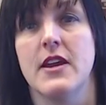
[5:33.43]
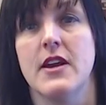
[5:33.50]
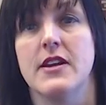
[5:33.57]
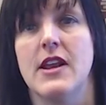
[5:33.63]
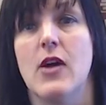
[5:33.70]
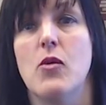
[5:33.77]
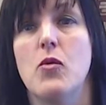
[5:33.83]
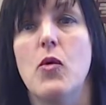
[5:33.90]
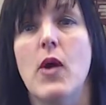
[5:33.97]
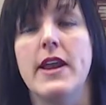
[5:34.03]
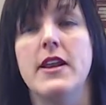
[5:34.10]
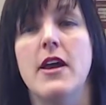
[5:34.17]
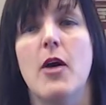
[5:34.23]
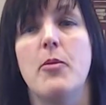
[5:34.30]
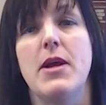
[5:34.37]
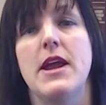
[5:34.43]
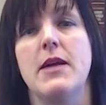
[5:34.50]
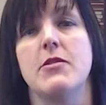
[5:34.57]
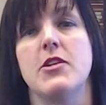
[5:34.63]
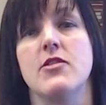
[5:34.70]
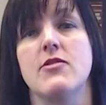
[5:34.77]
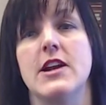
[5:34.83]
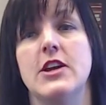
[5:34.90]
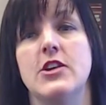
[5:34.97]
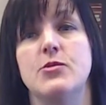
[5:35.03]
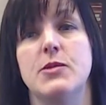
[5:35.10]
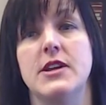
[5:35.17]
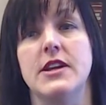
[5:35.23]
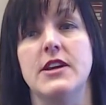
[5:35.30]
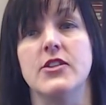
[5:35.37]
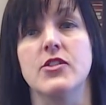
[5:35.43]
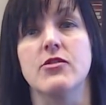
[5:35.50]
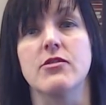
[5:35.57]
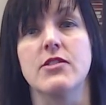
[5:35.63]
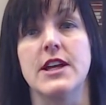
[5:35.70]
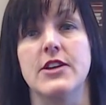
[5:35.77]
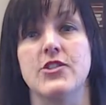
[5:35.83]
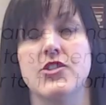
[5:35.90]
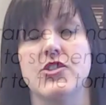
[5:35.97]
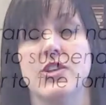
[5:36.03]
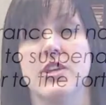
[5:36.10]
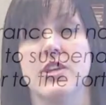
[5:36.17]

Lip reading: Now, when a payment arrangement is reached,